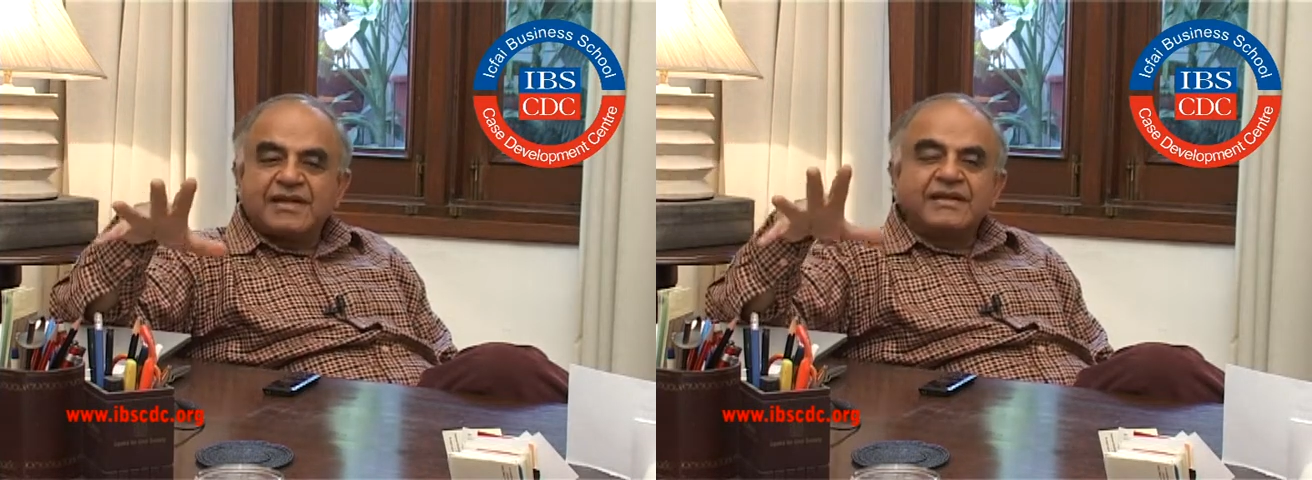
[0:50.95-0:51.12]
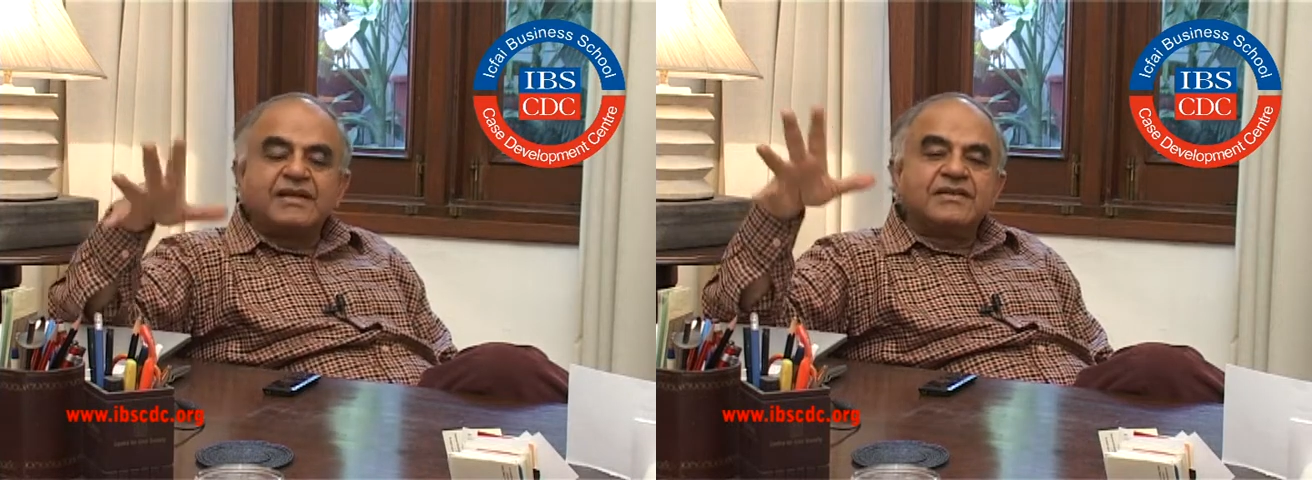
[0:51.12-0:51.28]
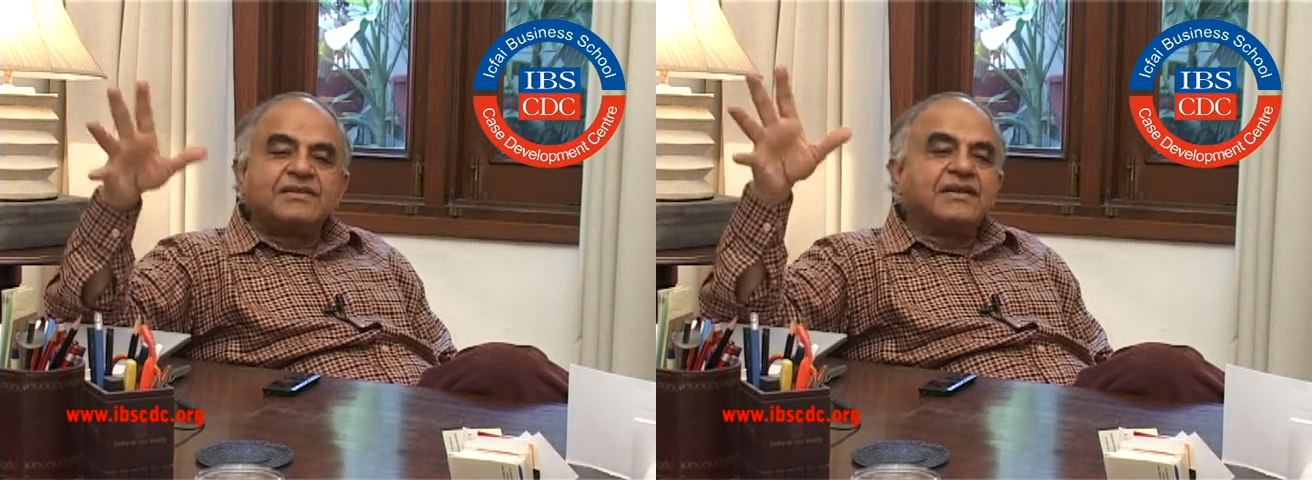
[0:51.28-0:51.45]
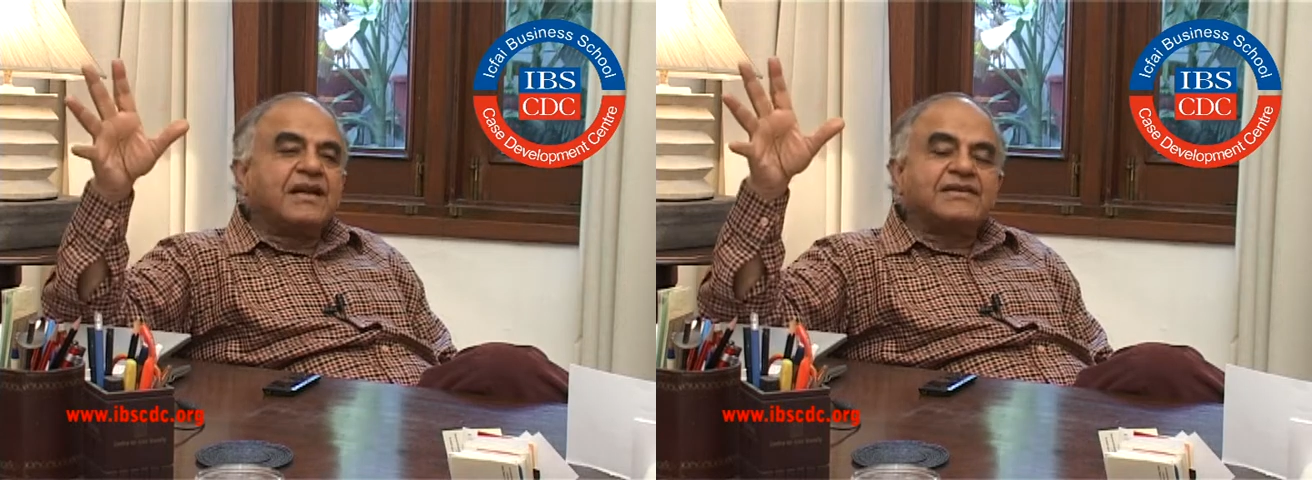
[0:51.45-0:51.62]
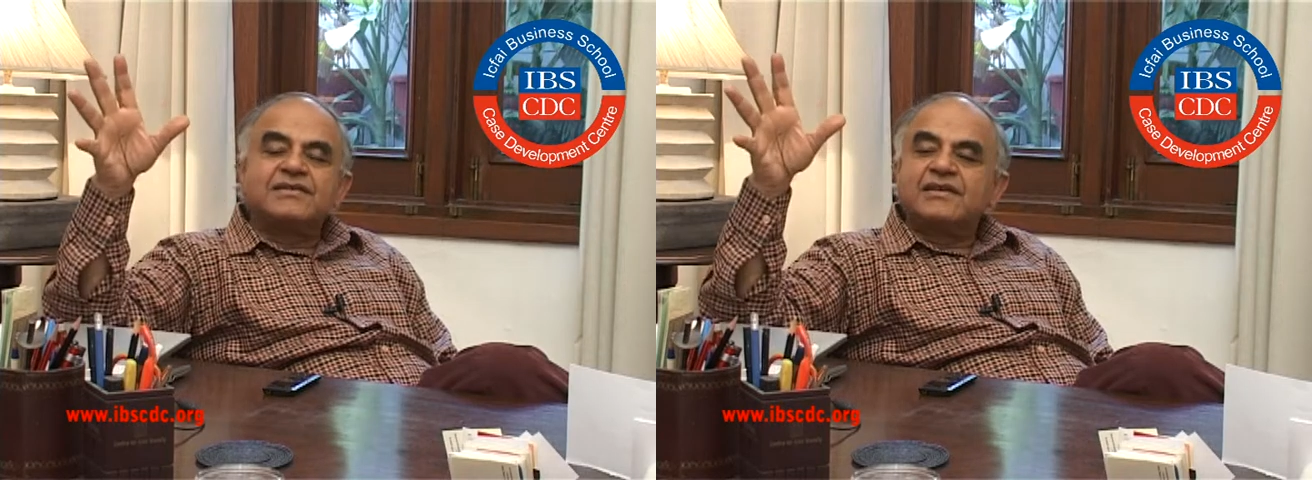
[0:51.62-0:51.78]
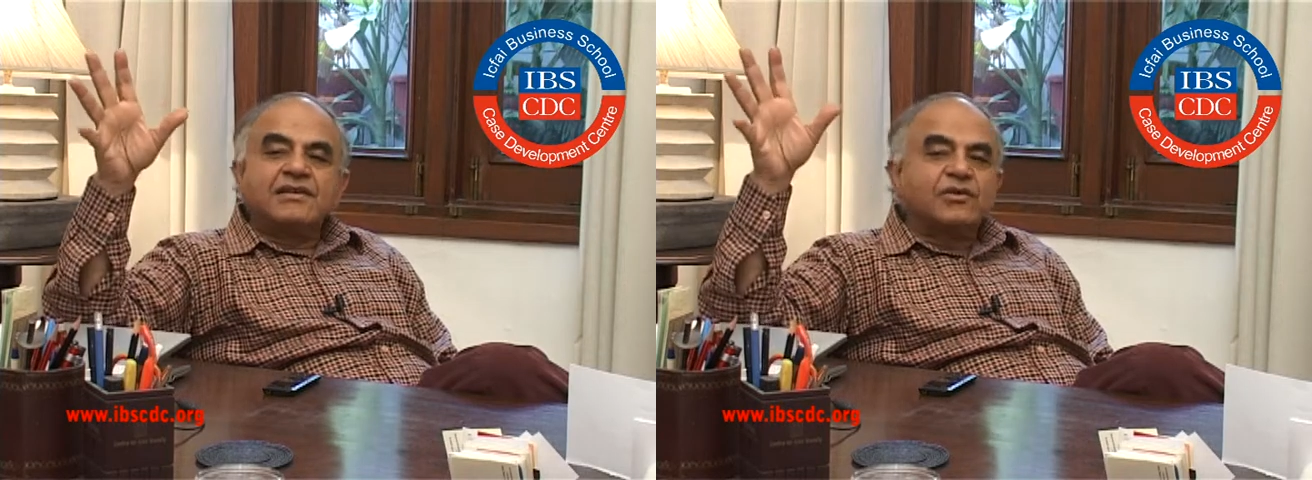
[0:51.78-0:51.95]
it doesn't
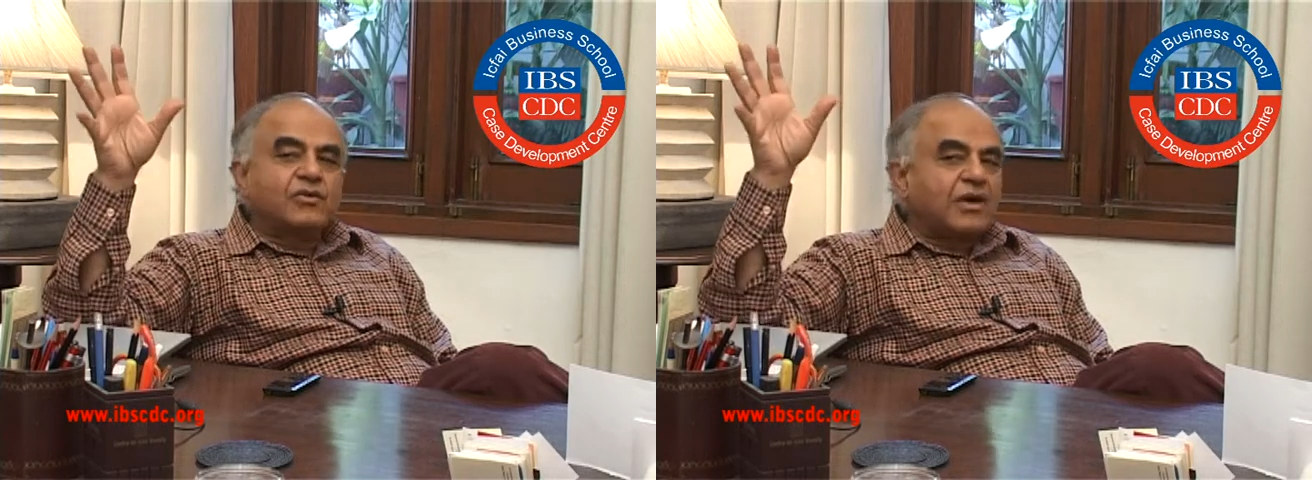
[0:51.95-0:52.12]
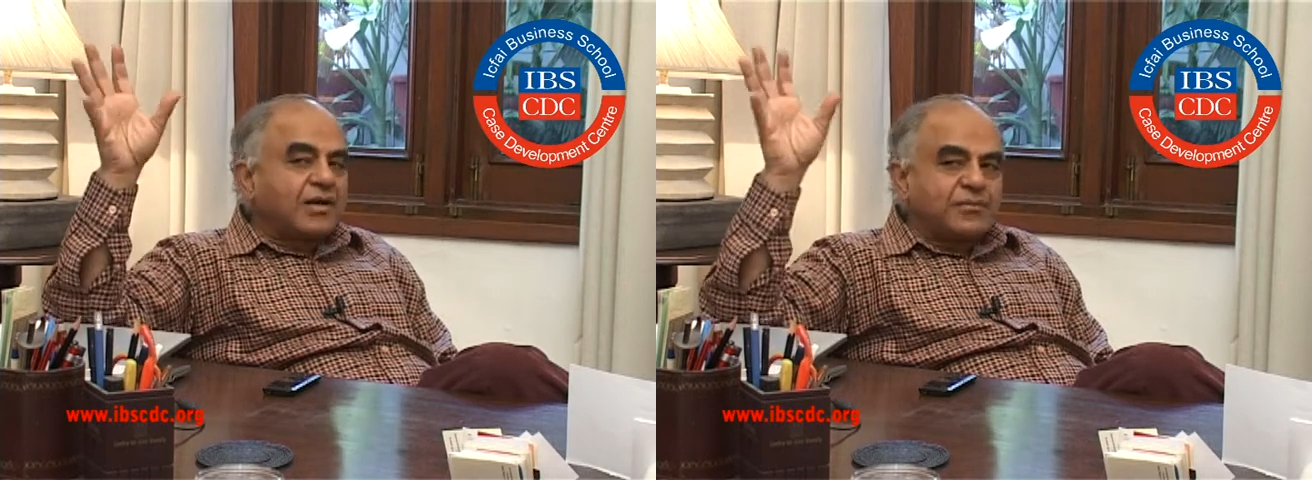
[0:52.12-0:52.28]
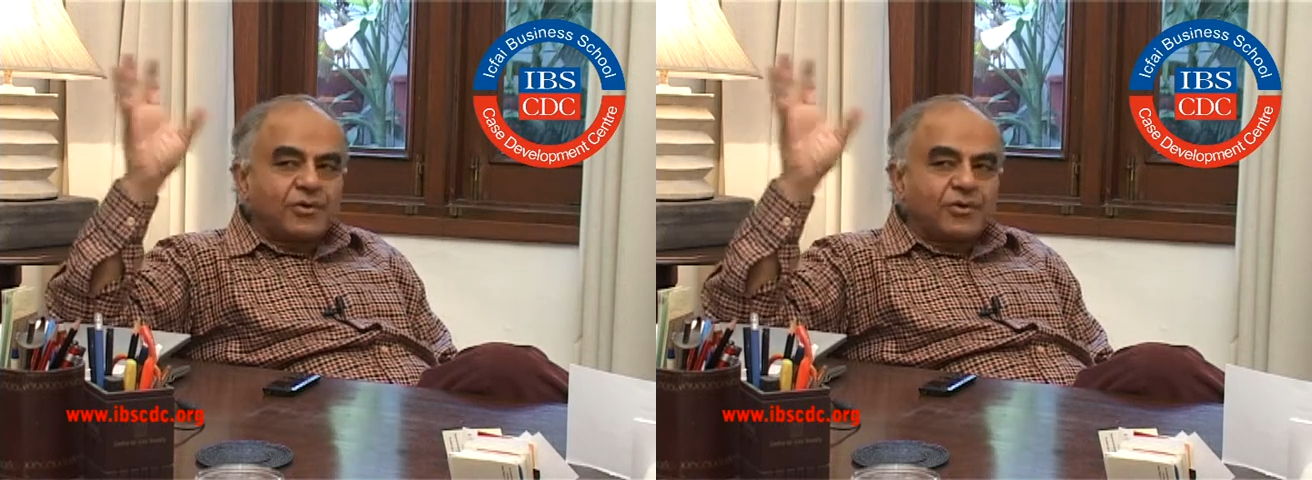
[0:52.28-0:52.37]
necessarily require